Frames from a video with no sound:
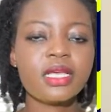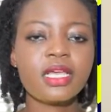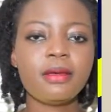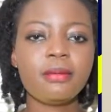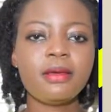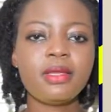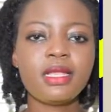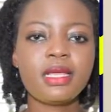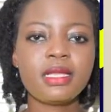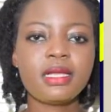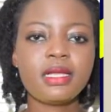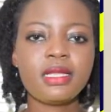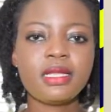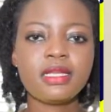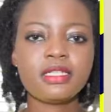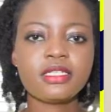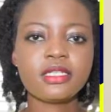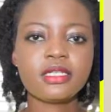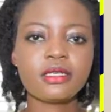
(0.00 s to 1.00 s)

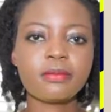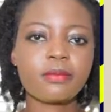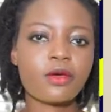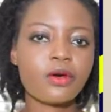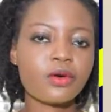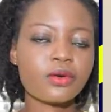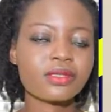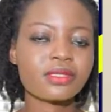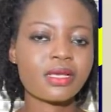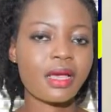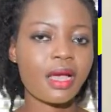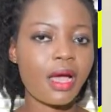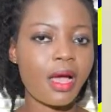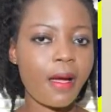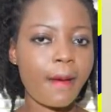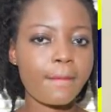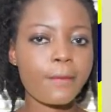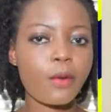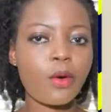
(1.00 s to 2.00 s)
immediately they cause a
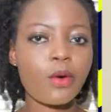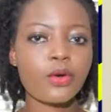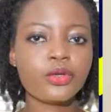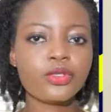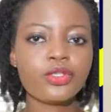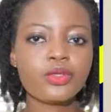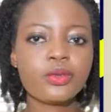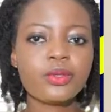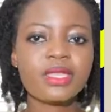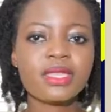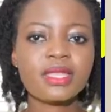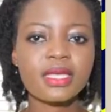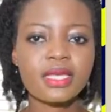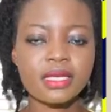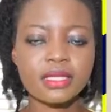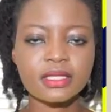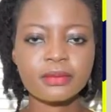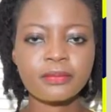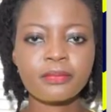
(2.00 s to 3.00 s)
harm or do
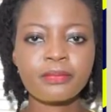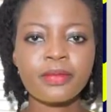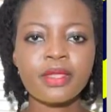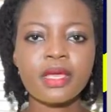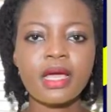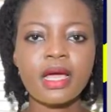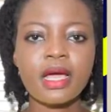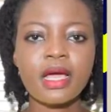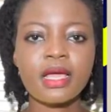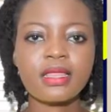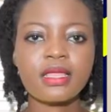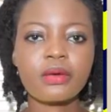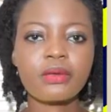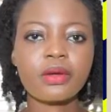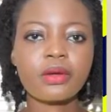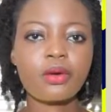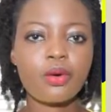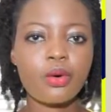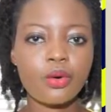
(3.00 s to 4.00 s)
things uh, that
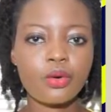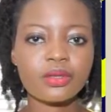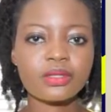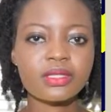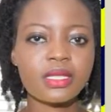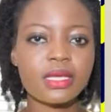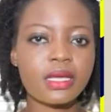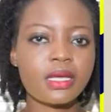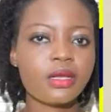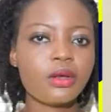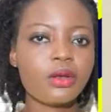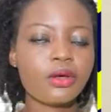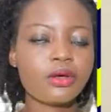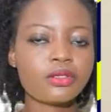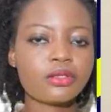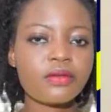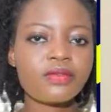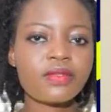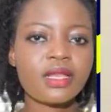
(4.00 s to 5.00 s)
will cause the
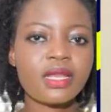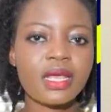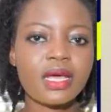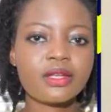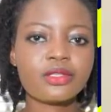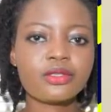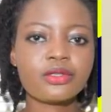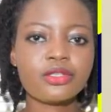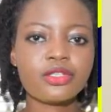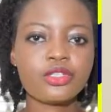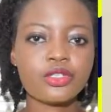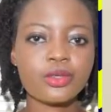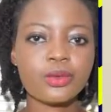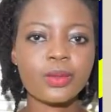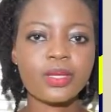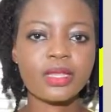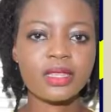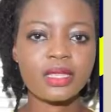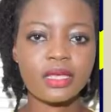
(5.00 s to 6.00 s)
loss of the land to deal
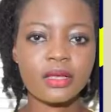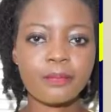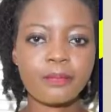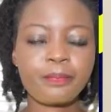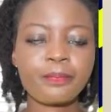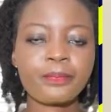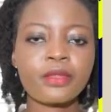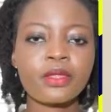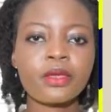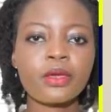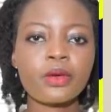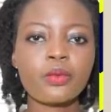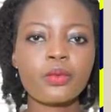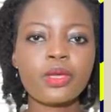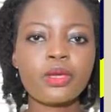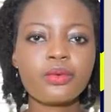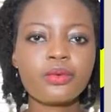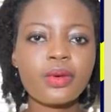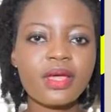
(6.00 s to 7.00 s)
with them.
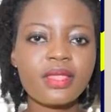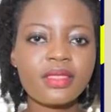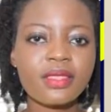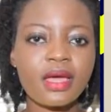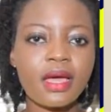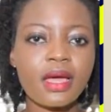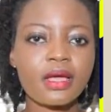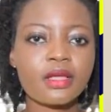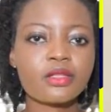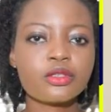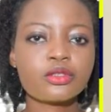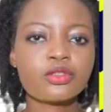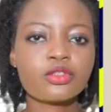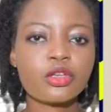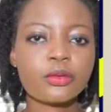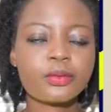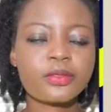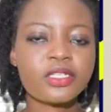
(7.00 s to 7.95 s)
We rather stop